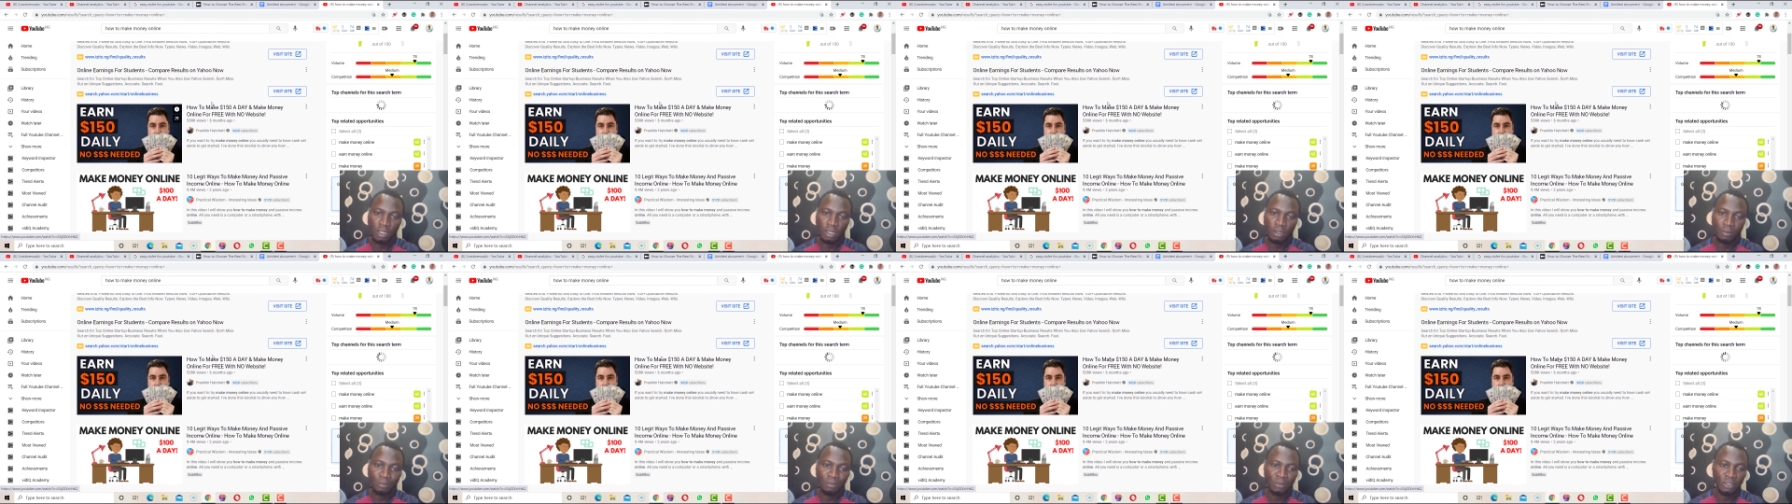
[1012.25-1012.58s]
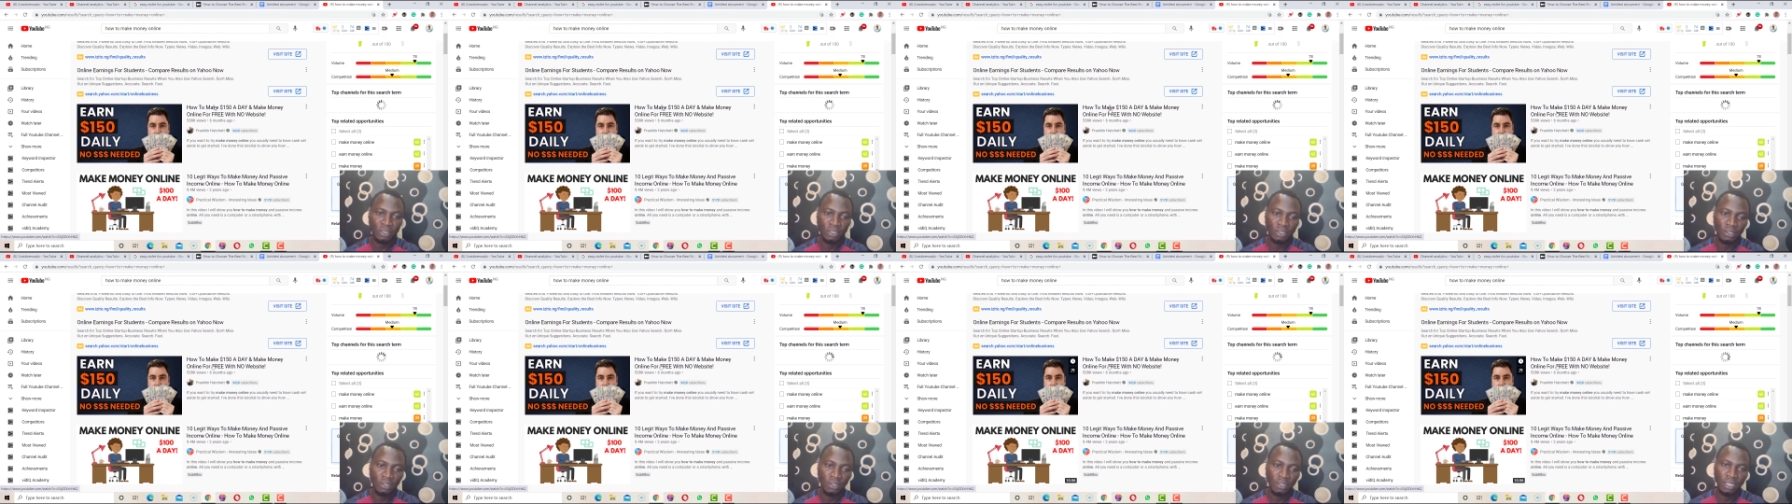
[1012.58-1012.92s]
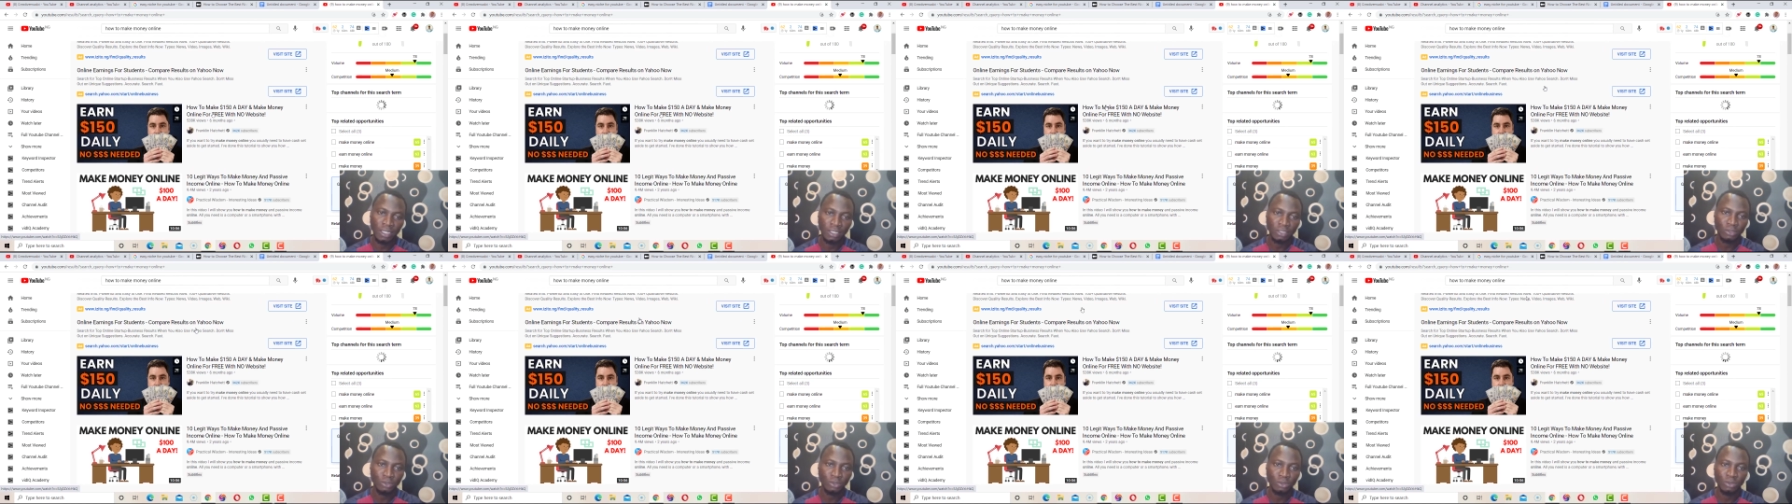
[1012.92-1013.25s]
money
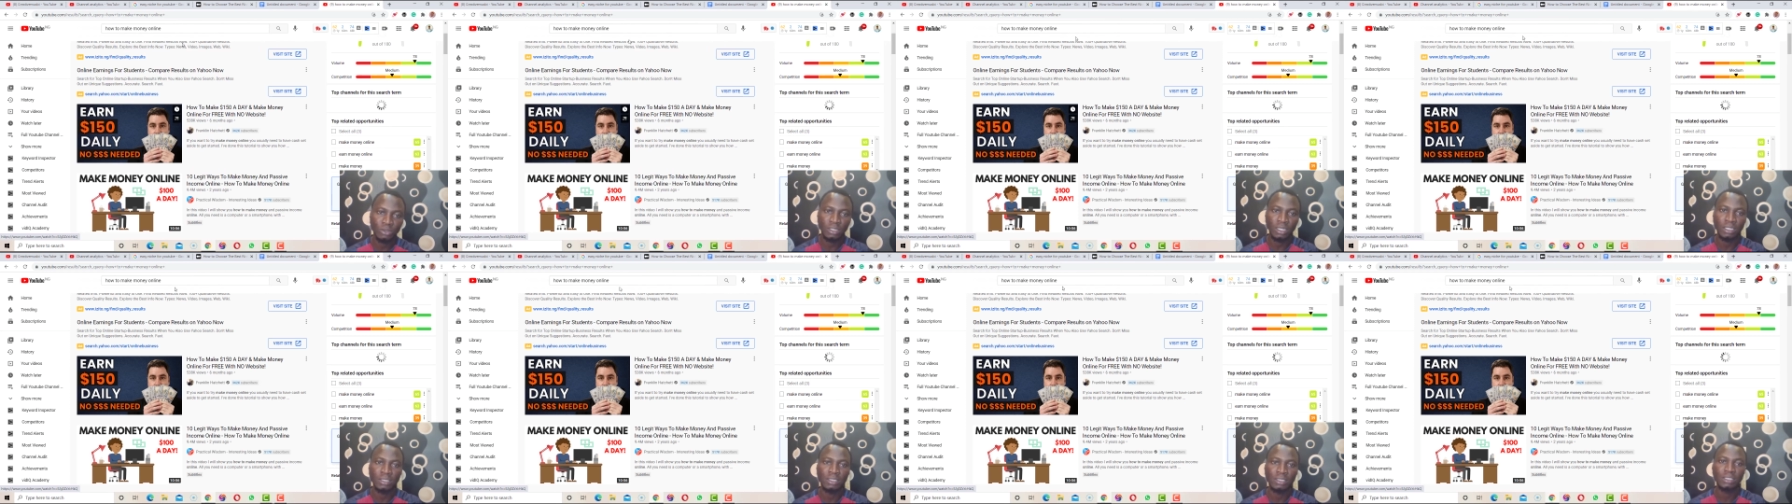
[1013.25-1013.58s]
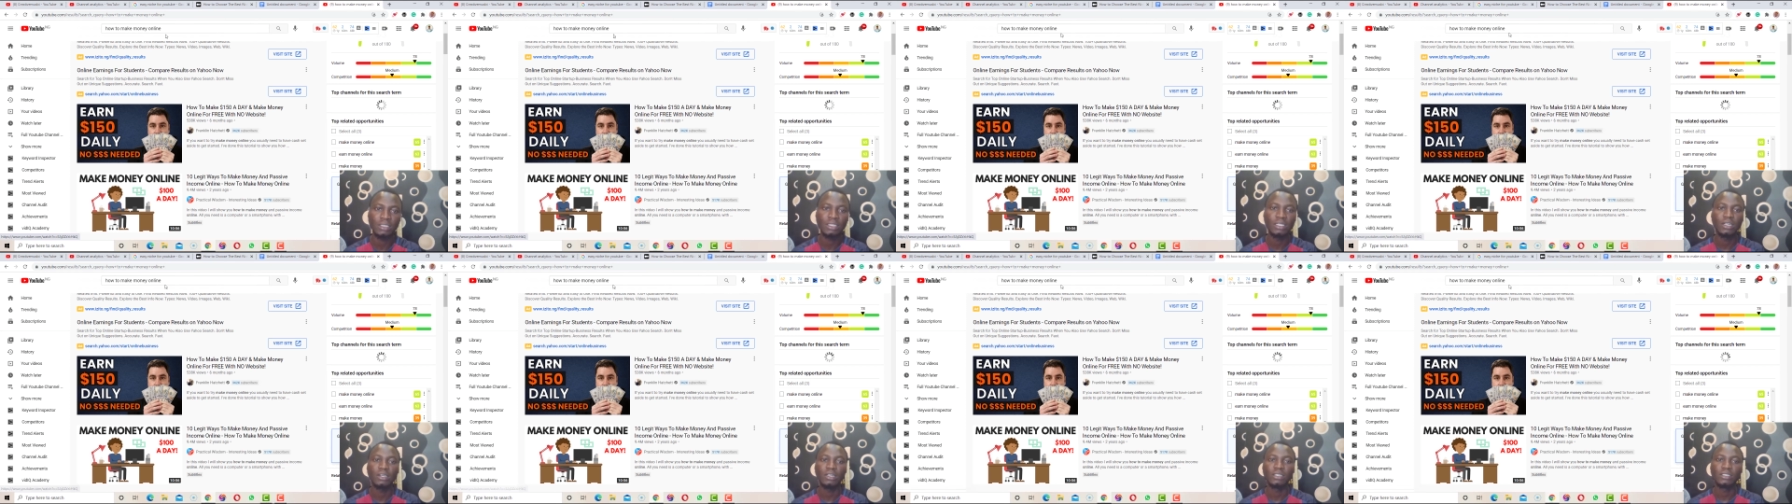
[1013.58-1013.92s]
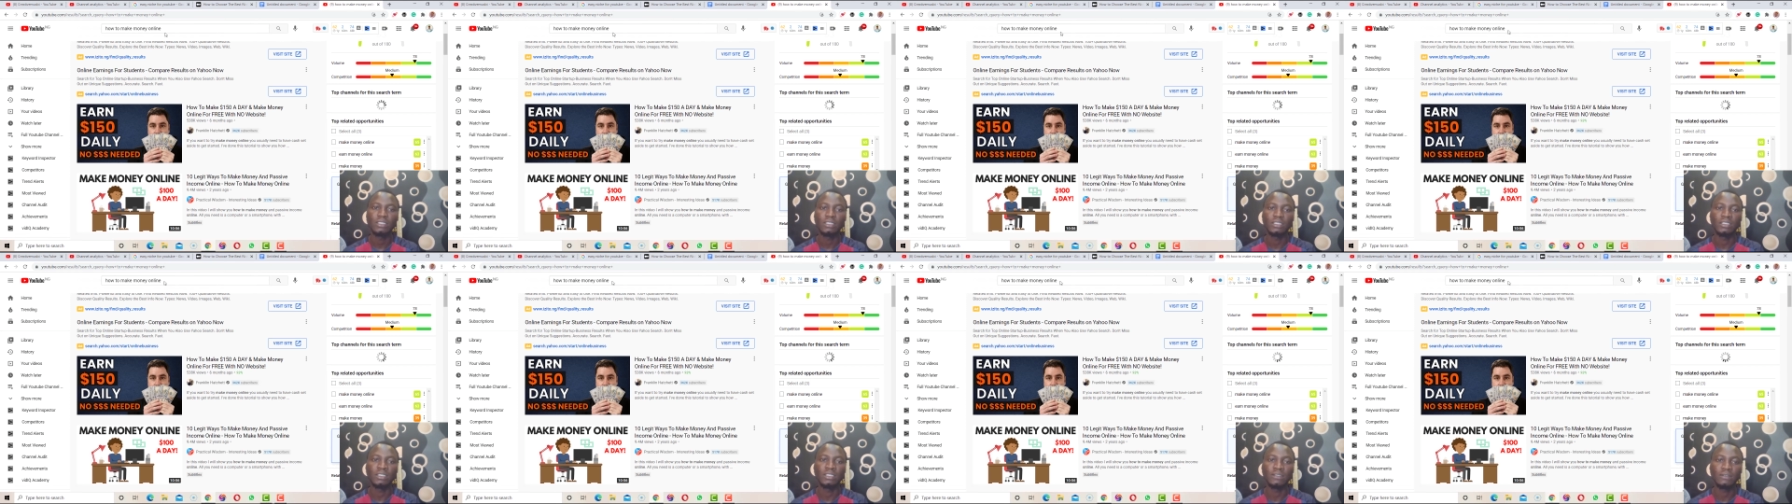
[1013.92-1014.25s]
online, so you can
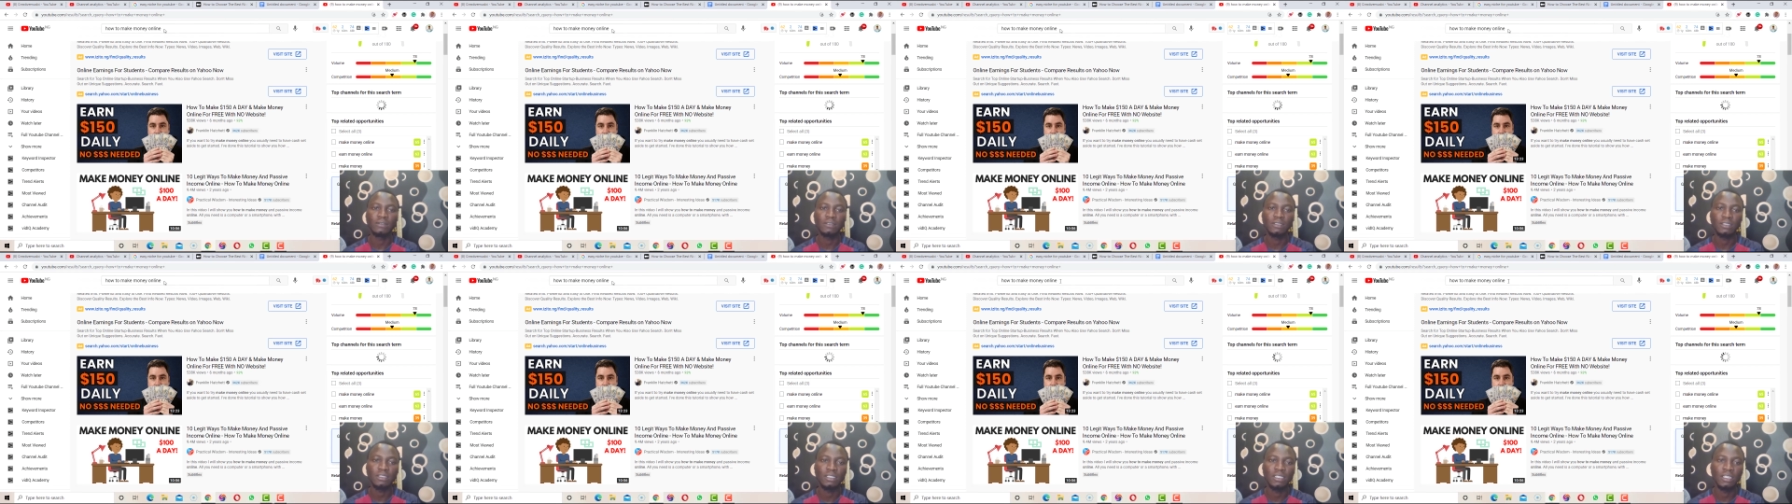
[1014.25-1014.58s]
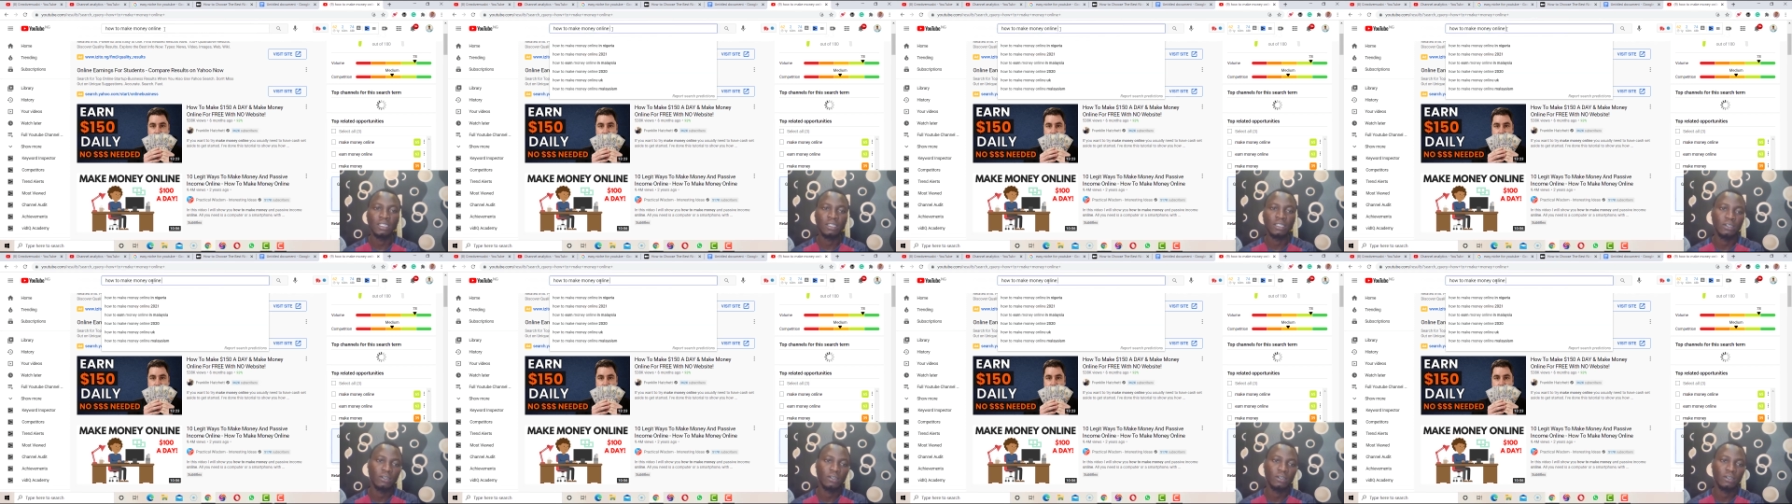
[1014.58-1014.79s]
definitely